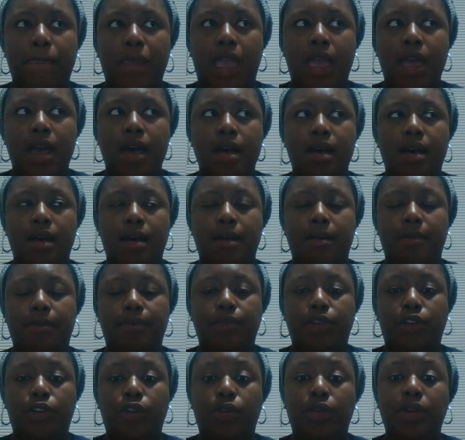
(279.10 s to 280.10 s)

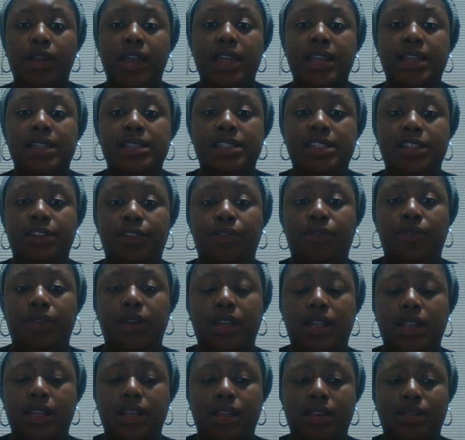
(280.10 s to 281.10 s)
um, created
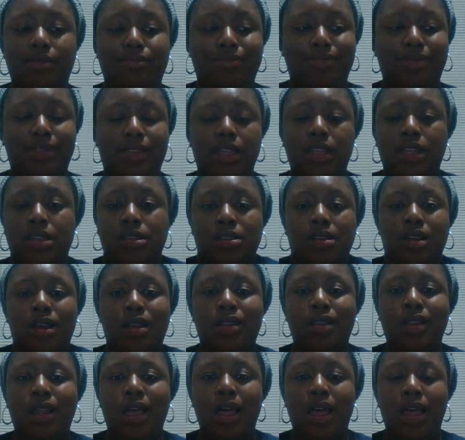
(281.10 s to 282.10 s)
different things
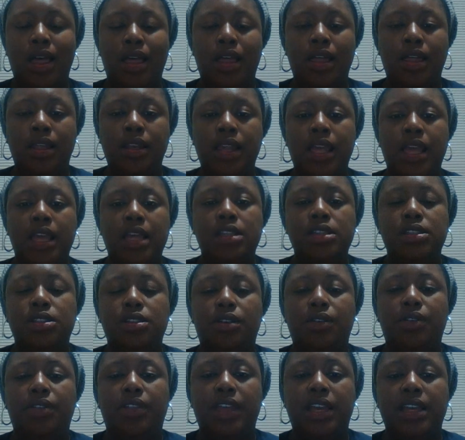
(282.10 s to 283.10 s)
online
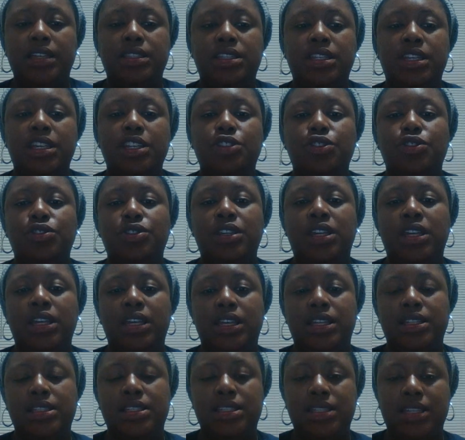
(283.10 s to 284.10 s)
so that teachers
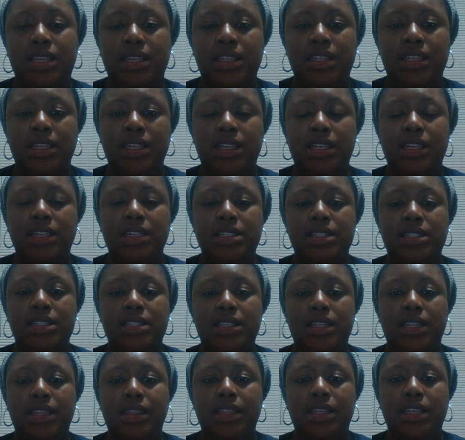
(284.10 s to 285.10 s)
can see
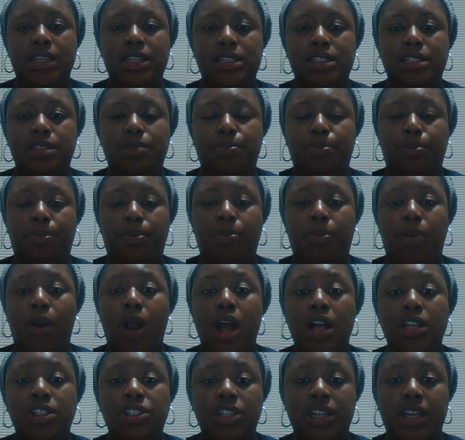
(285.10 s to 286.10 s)
these these
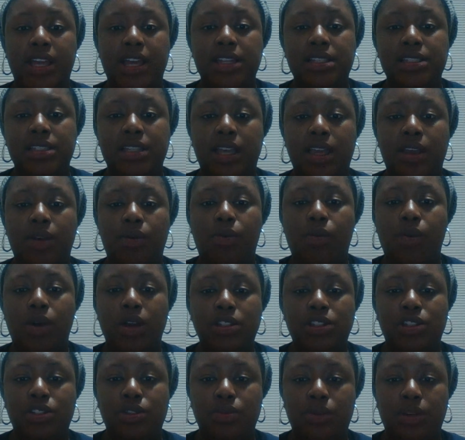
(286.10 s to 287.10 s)
projects and
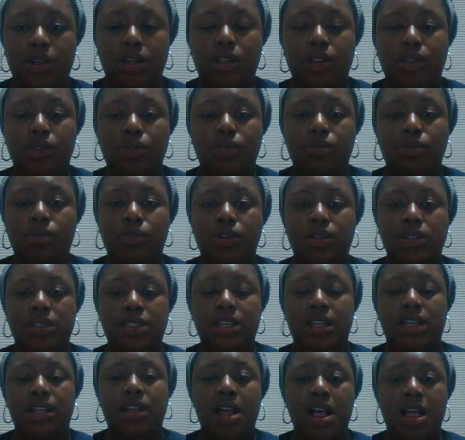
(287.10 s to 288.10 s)
want to include more
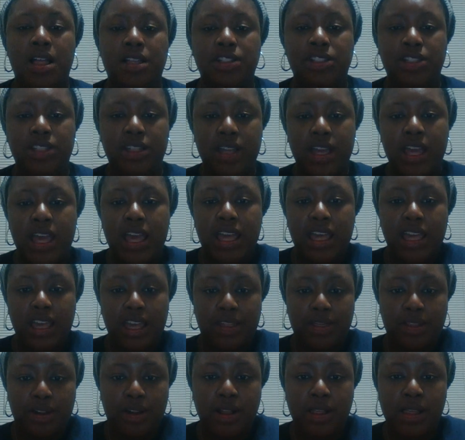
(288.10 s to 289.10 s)
technology
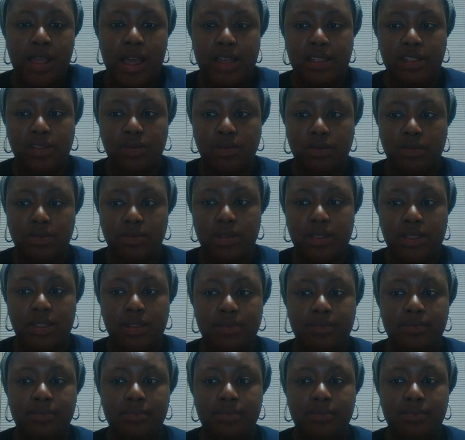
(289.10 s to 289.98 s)
in their classrooms.